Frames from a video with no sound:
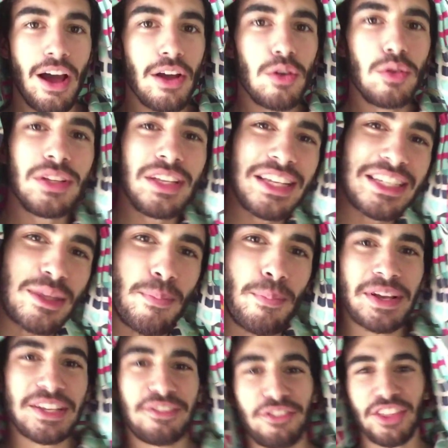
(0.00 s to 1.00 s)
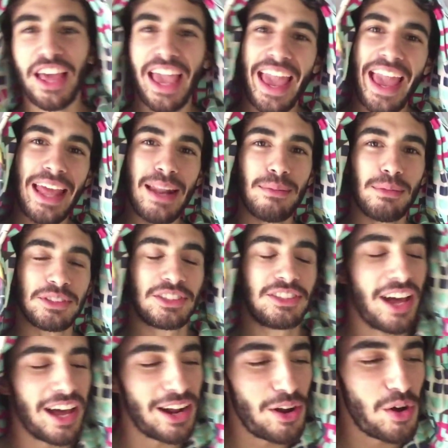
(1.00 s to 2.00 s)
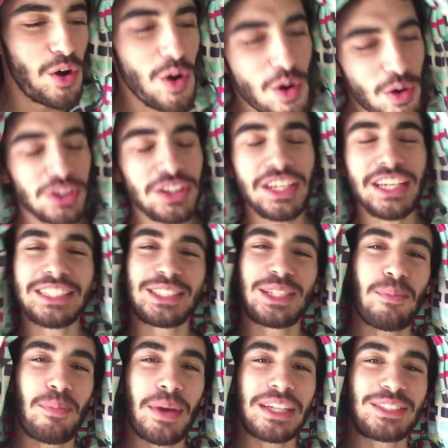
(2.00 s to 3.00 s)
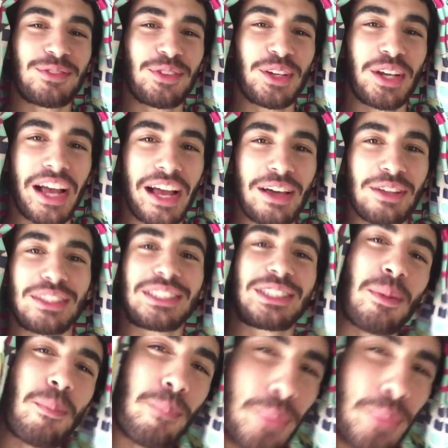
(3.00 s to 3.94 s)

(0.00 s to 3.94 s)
Not only is the best for the animals, not only is the best for your health, it's the